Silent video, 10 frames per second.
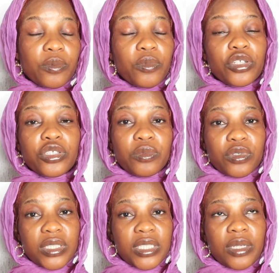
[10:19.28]
much
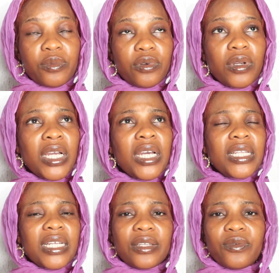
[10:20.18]
more stable
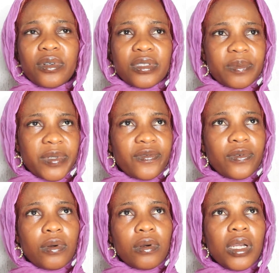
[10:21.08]
than it was
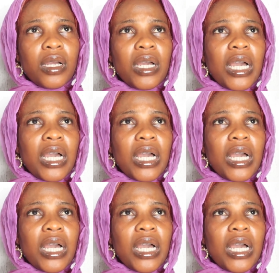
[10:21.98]
before